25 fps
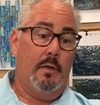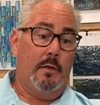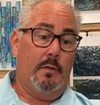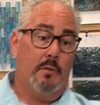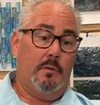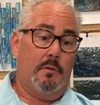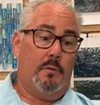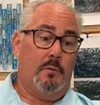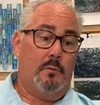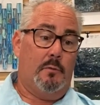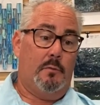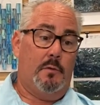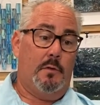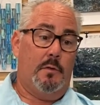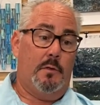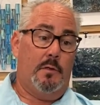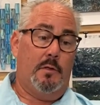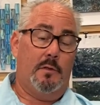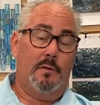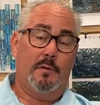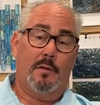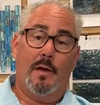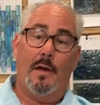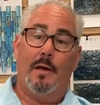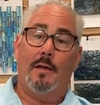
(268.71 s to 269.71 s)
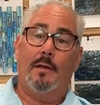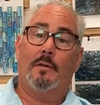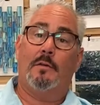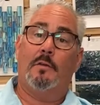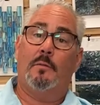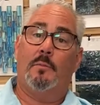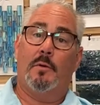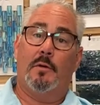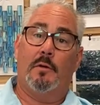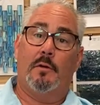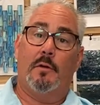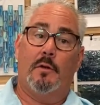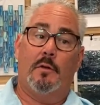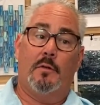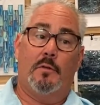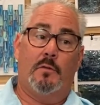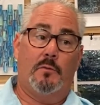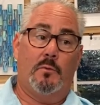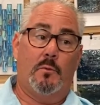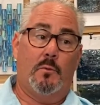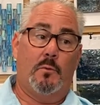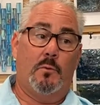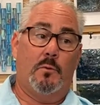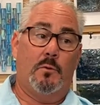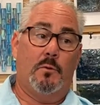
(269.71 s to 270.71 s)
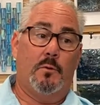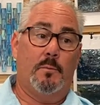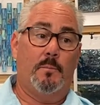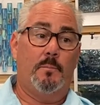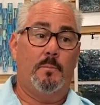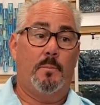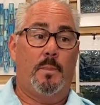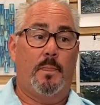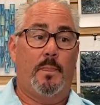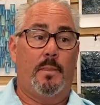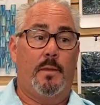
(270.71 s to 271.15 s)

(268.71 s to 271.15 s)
So the design experience for